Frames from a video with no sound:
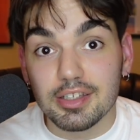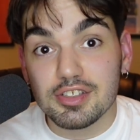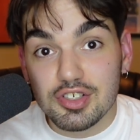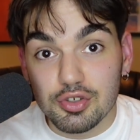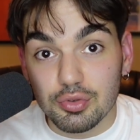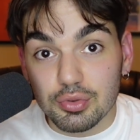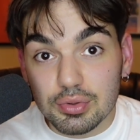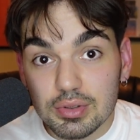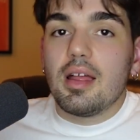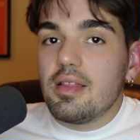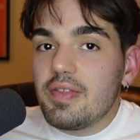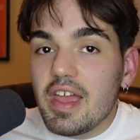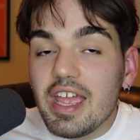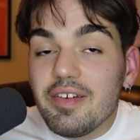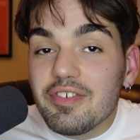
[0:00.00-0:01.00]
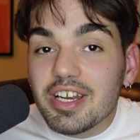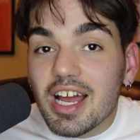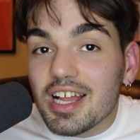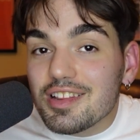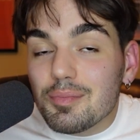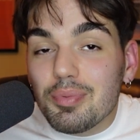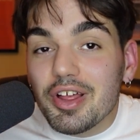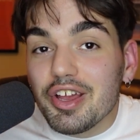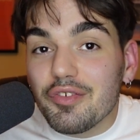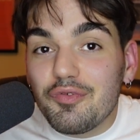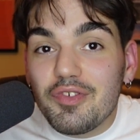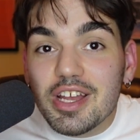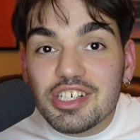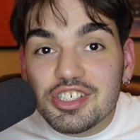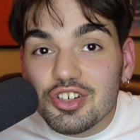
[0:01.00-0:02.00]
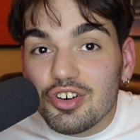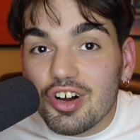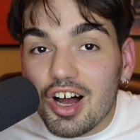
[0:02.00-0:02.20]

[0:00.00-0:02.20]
2. They even got to play a fictional